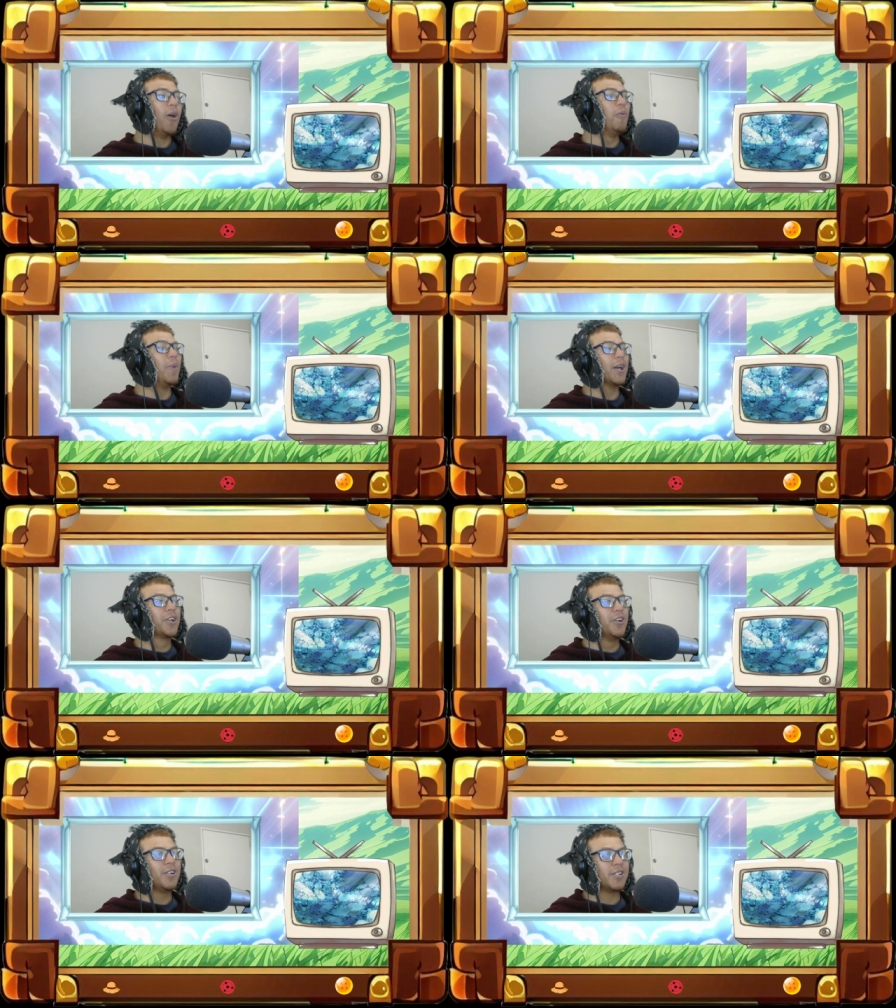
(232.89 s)
Oh my
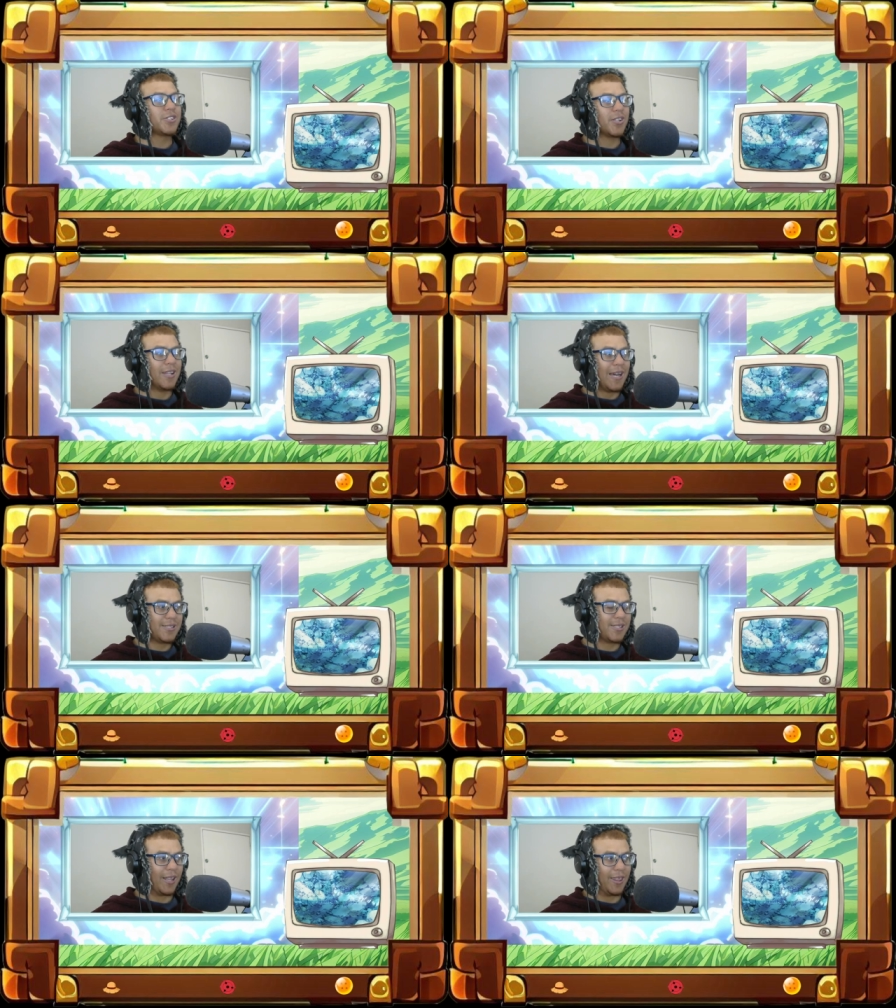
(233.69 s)
goodness, so
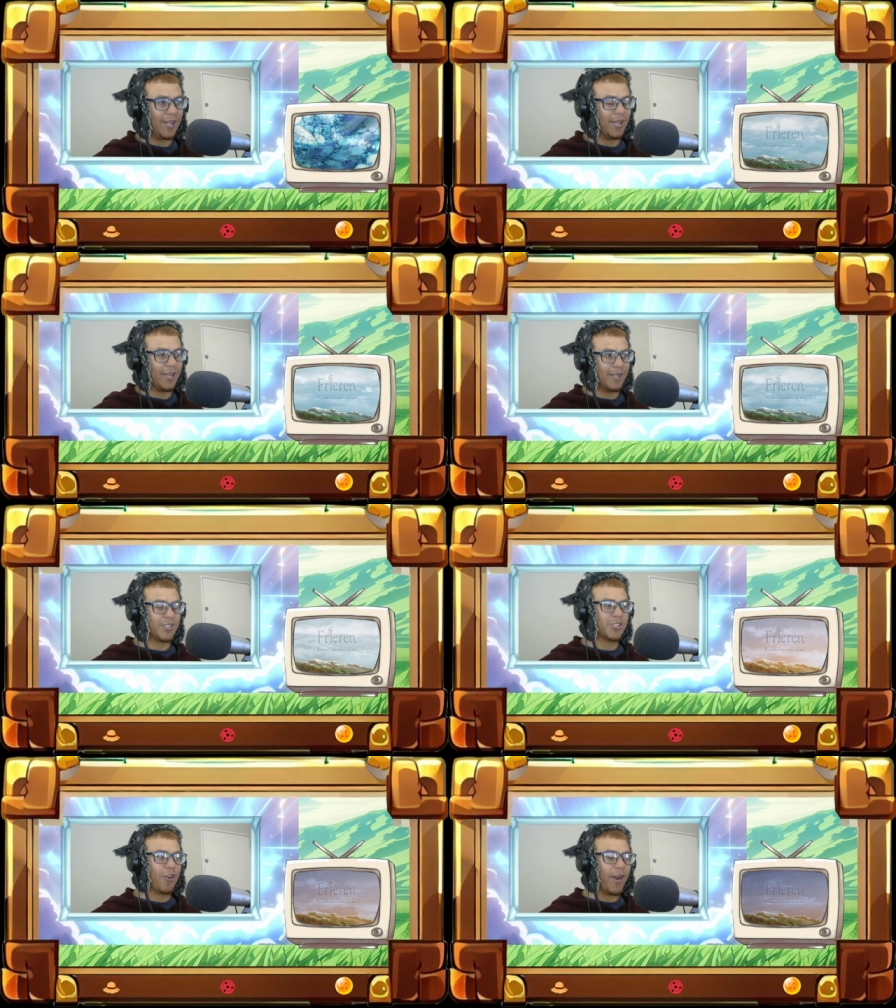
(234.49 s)
that's the thing.
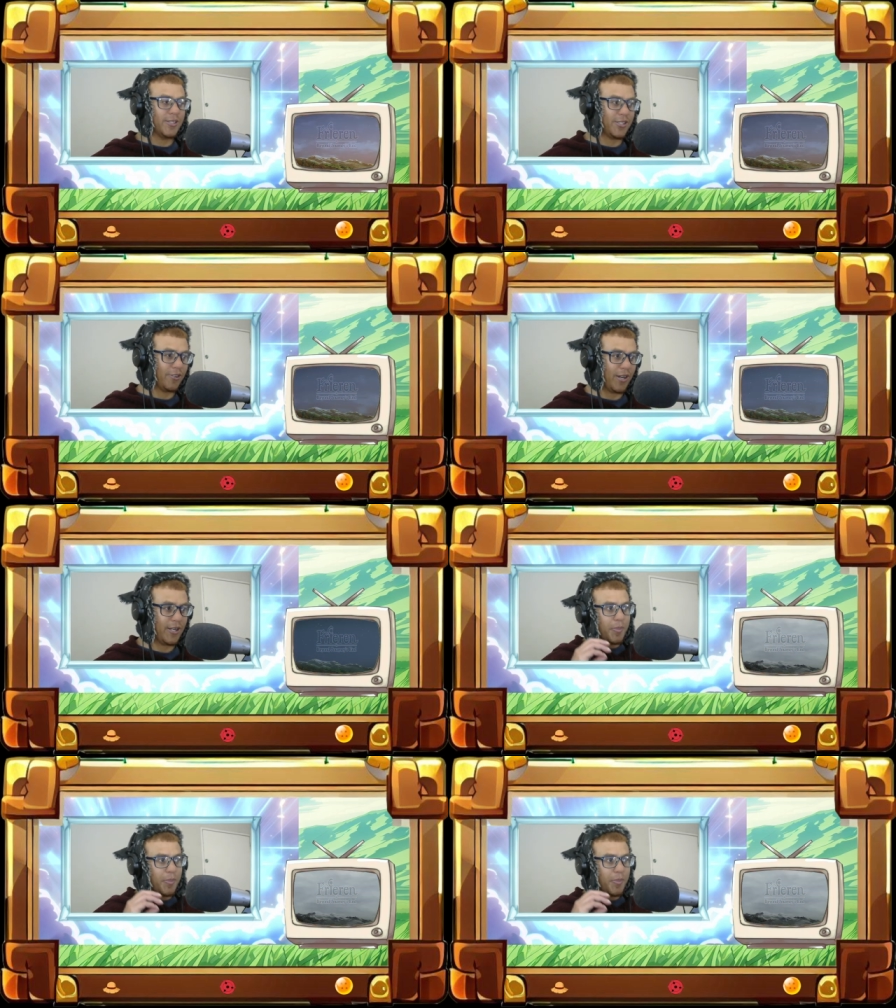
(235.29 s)
That's crazy, right?